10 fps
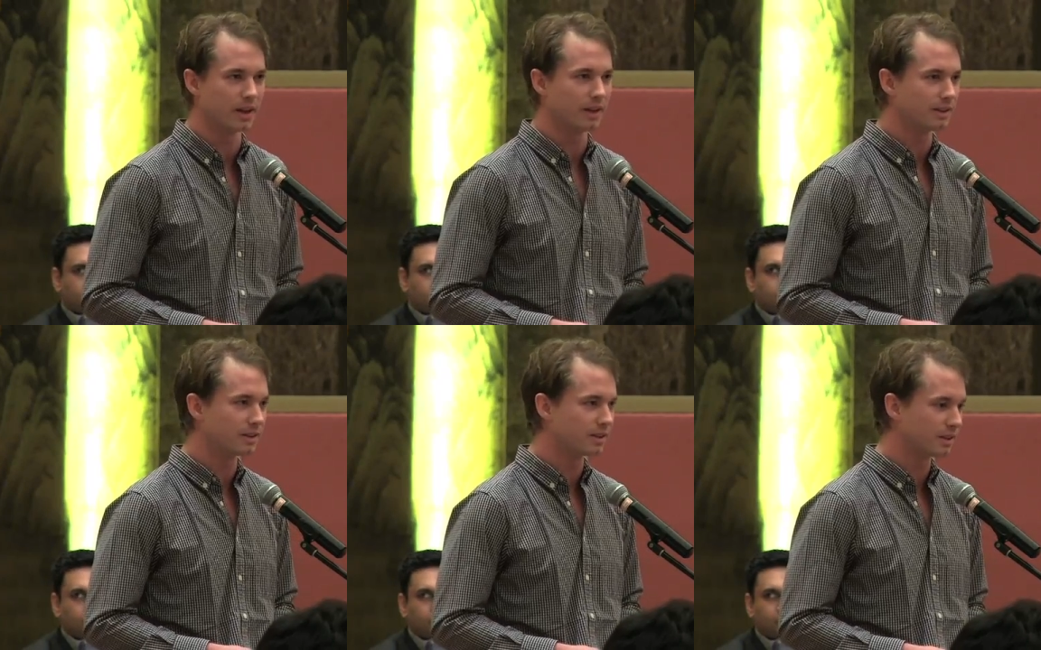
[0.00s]

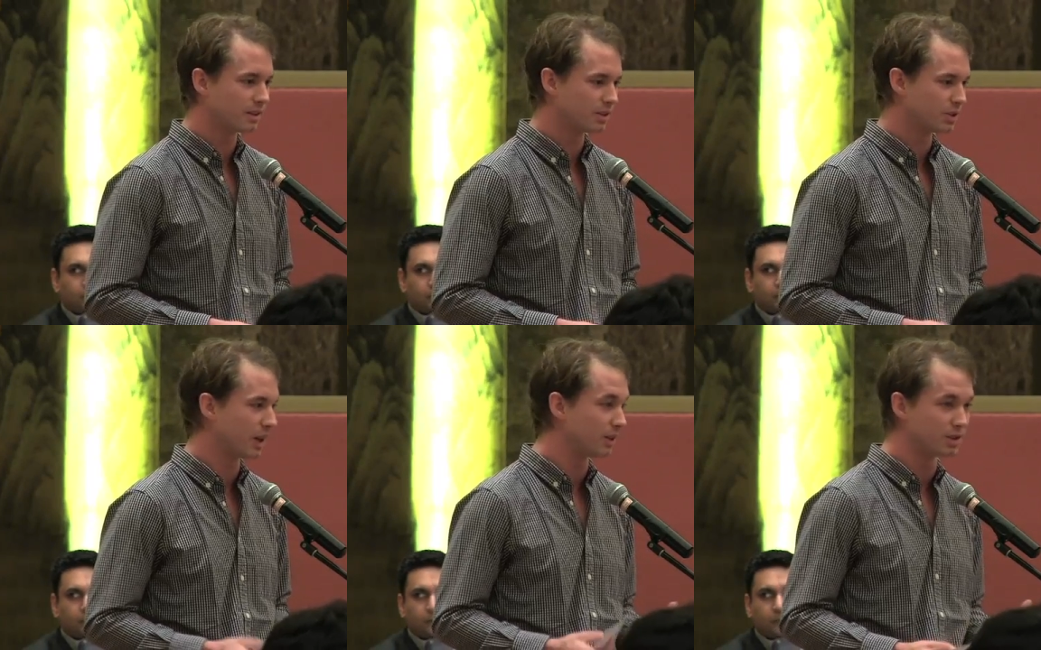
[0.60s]
Speaker 1: that
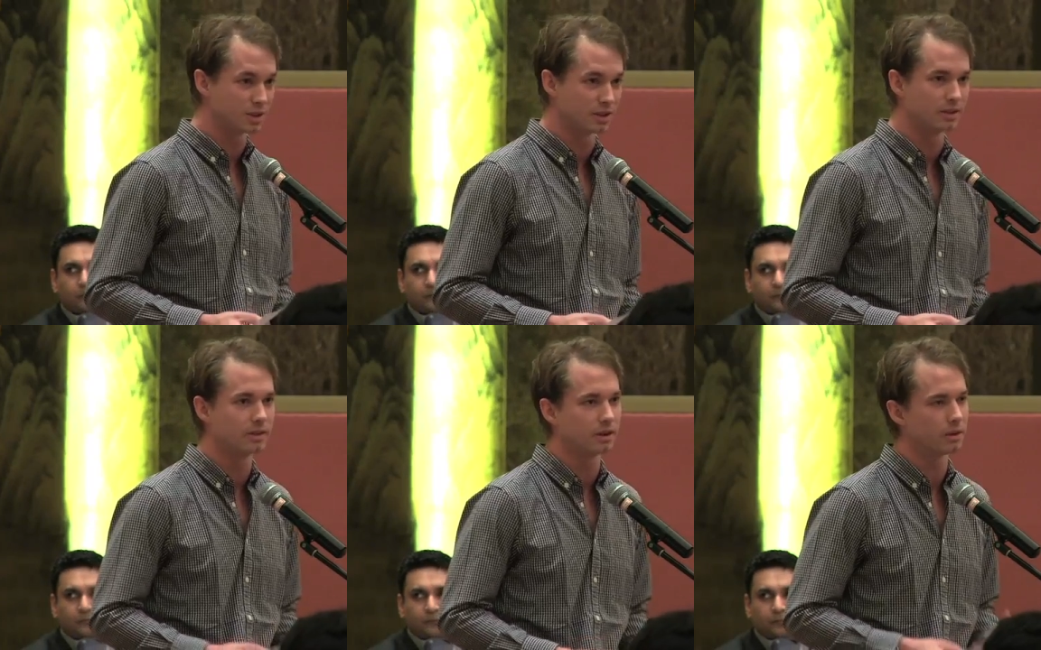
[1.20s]
challenge
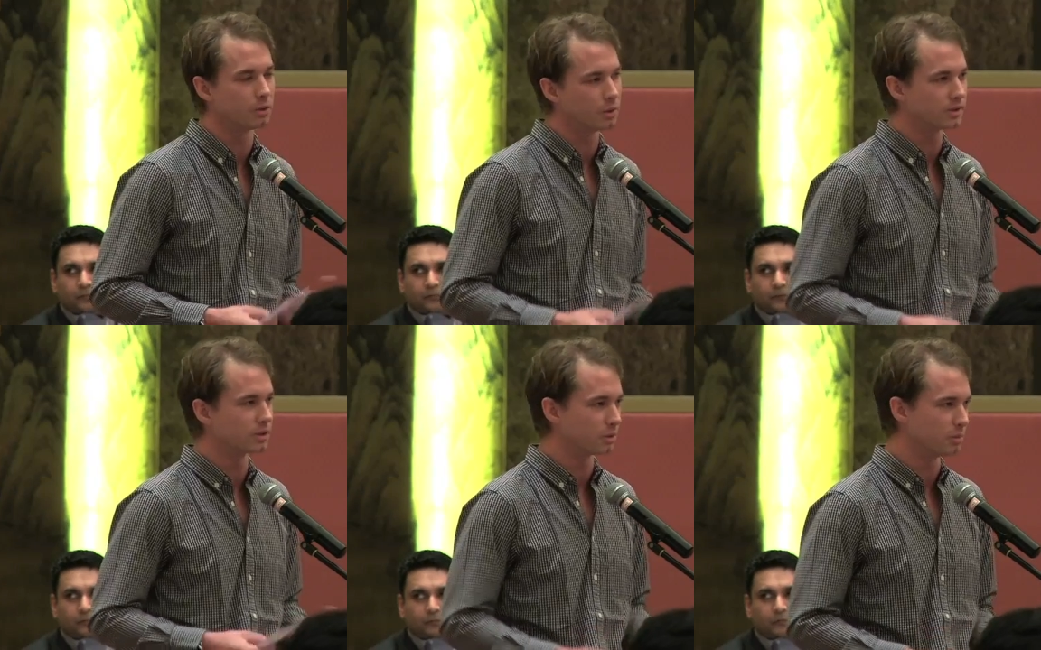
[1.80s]
is are the
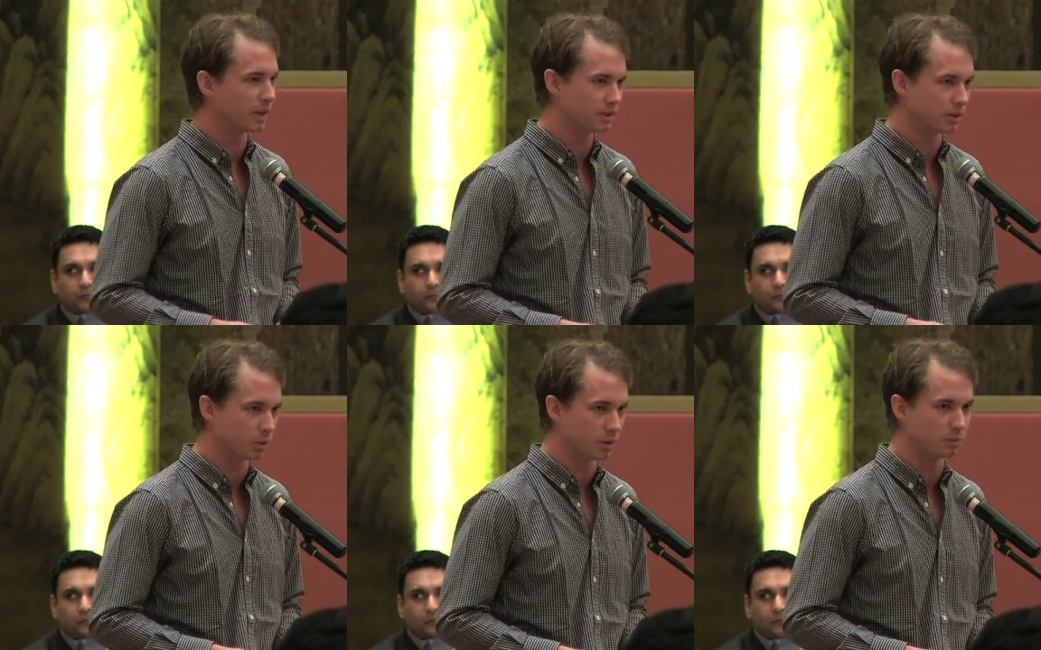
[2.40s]
ones who are best
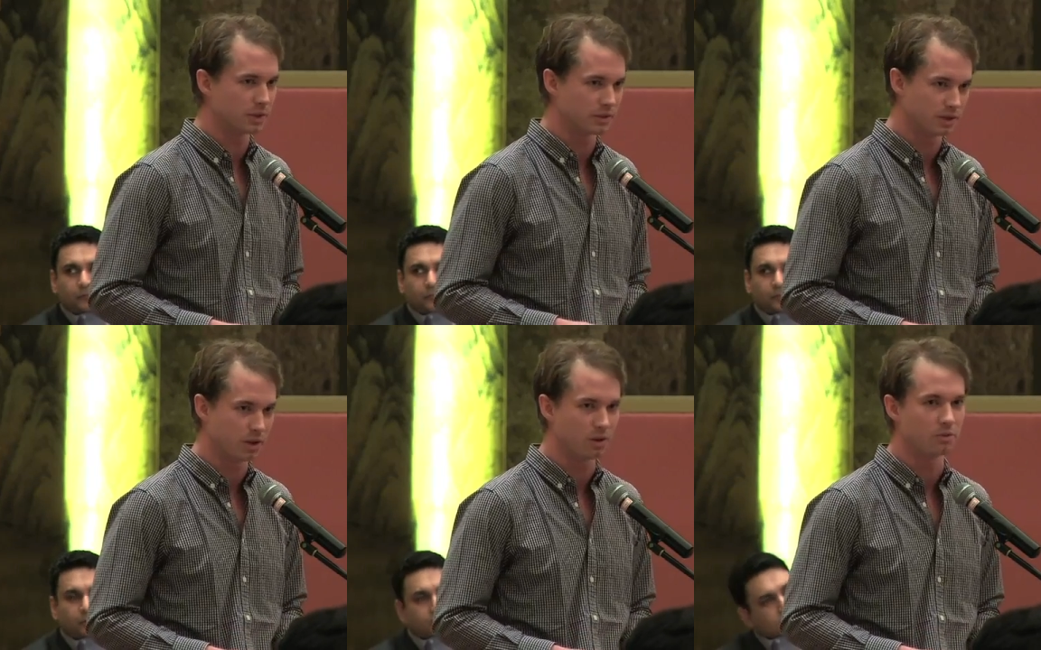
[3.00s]
equipped to
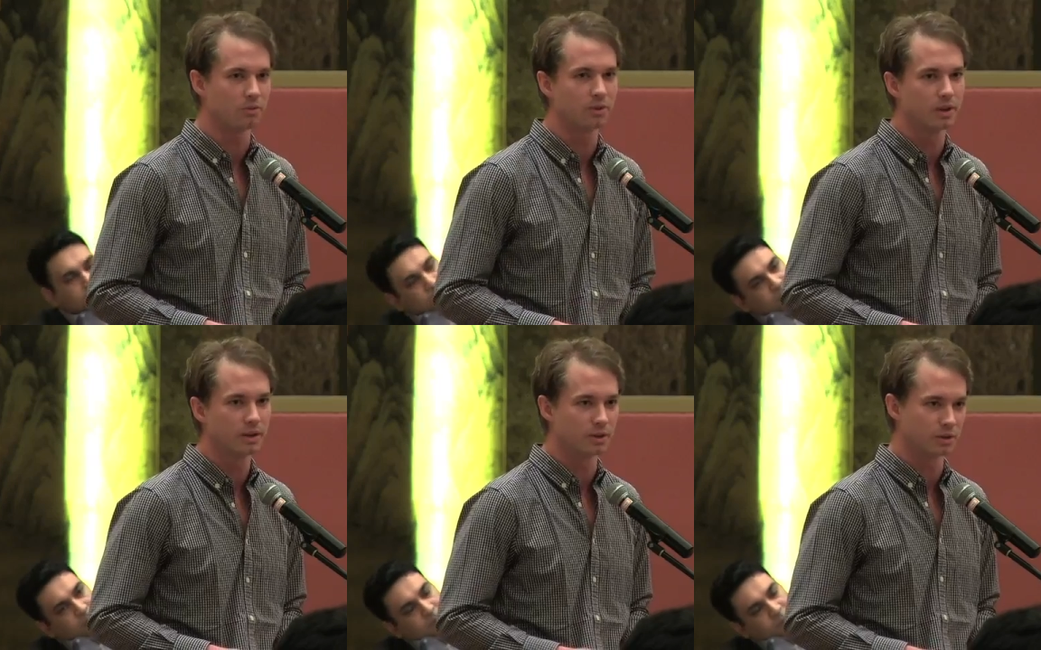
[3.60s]
solve
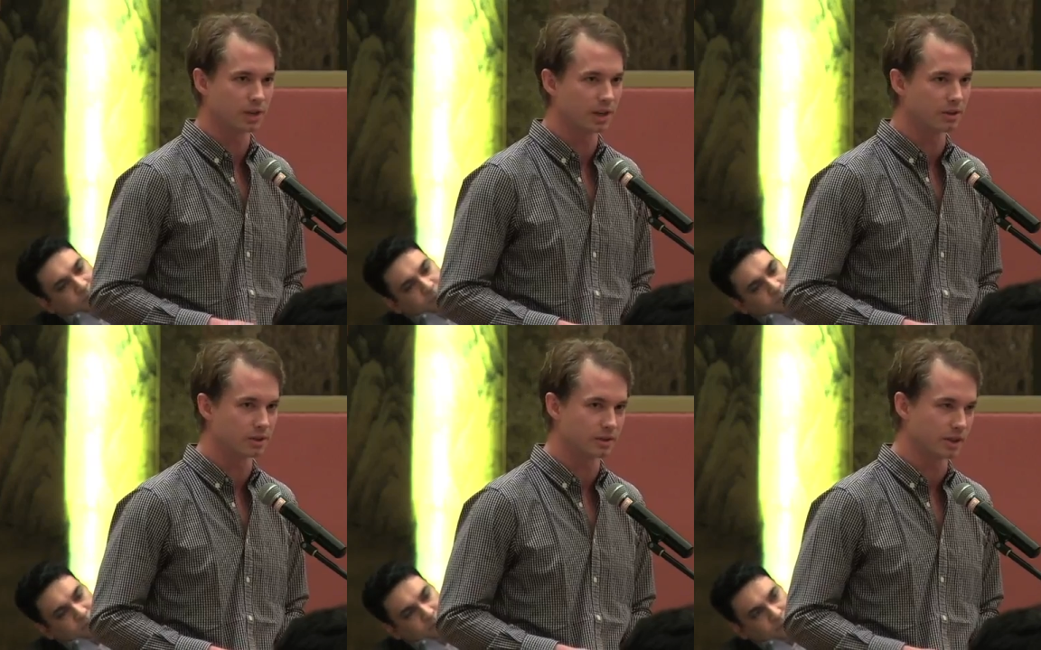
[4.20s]
those
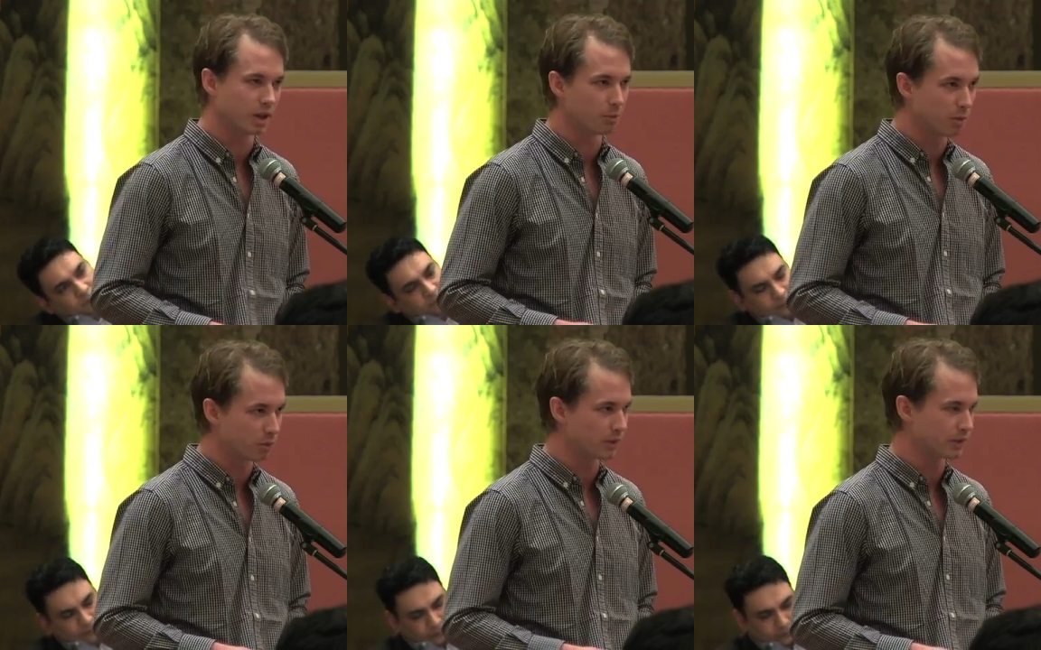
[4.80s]
challenges and come
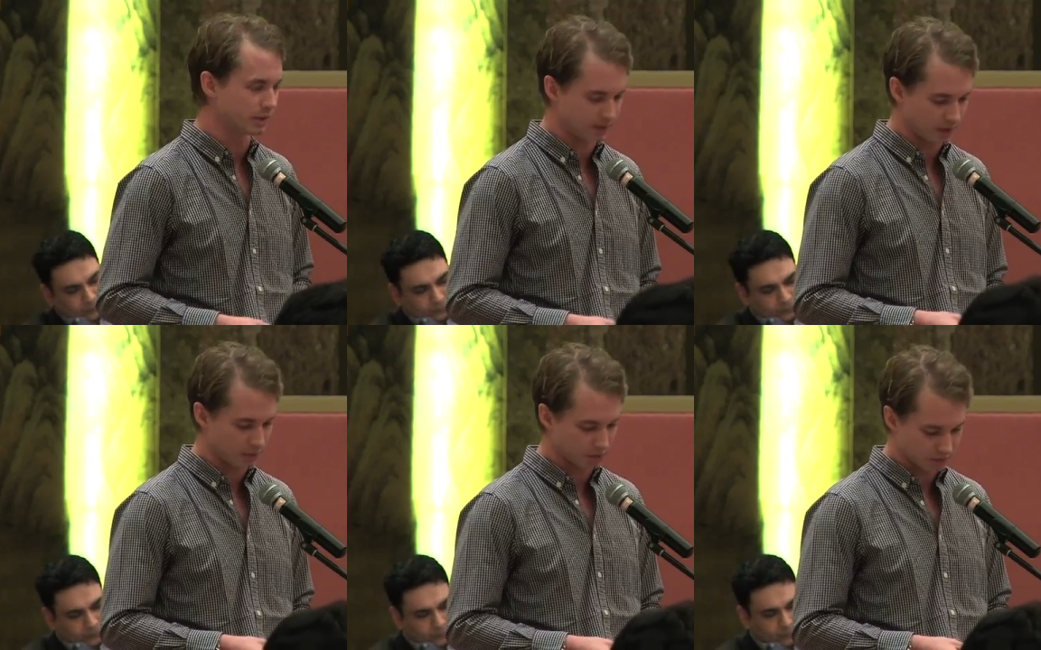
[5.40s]
up with a
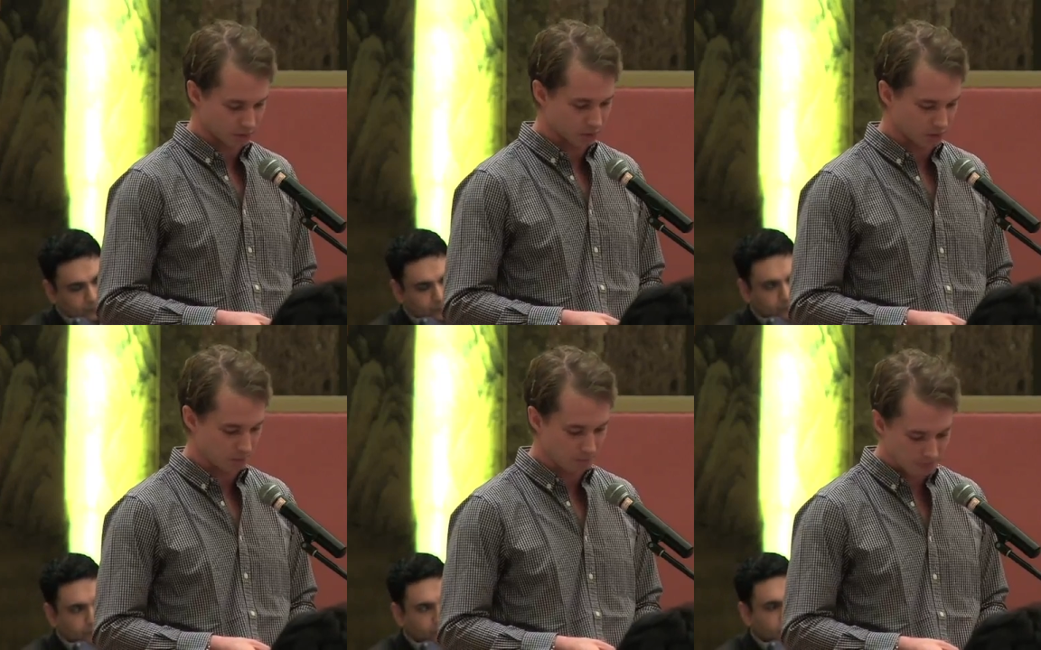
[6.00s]
sustainable
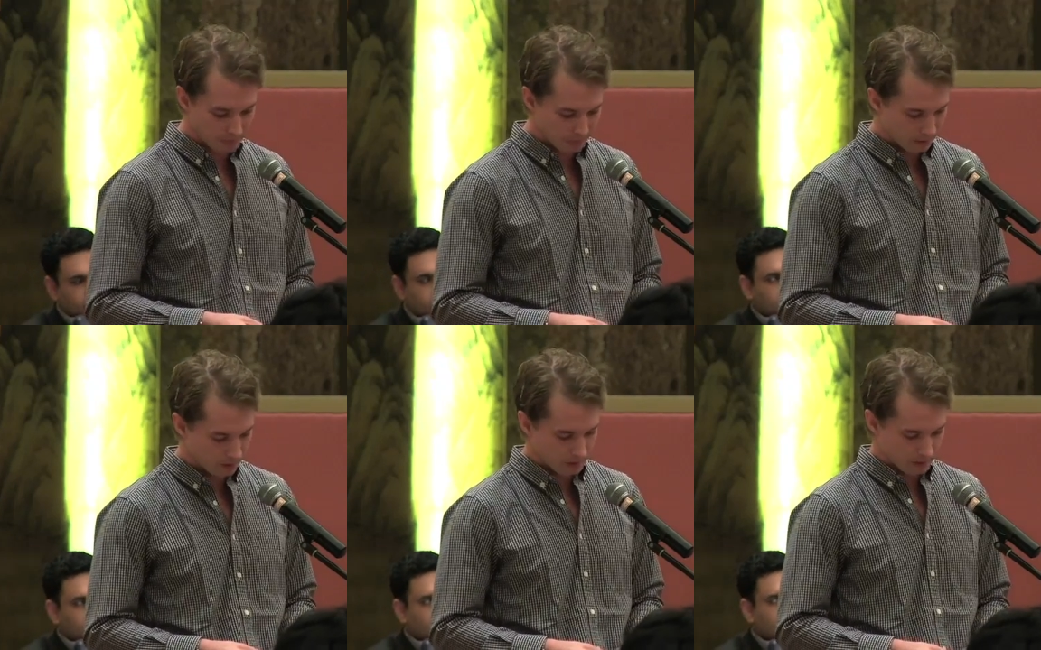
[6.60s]
solution.
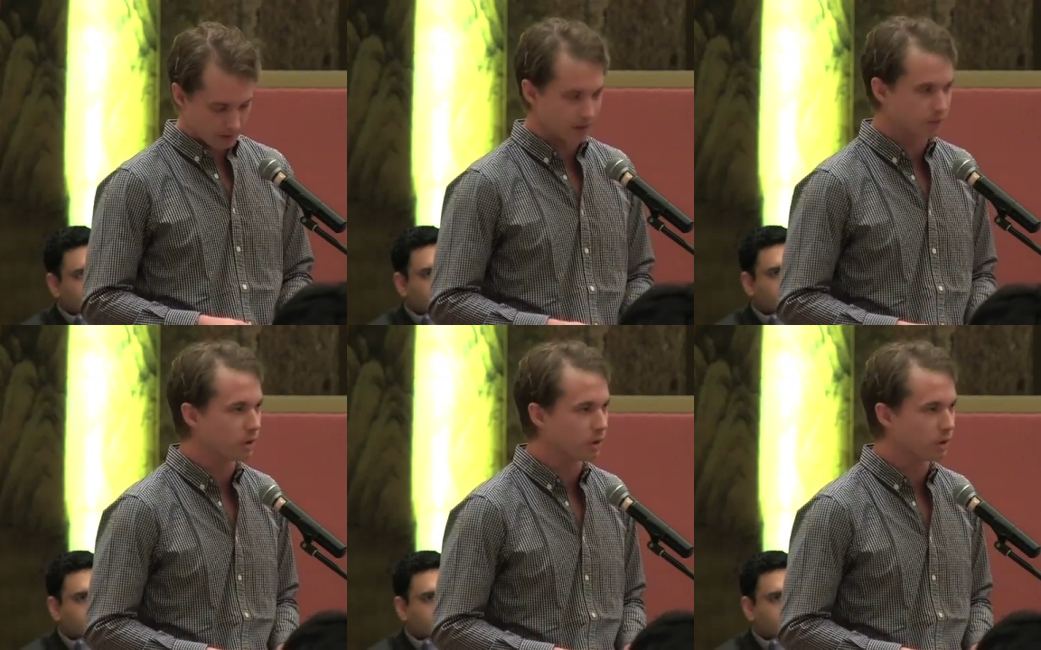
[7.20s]
As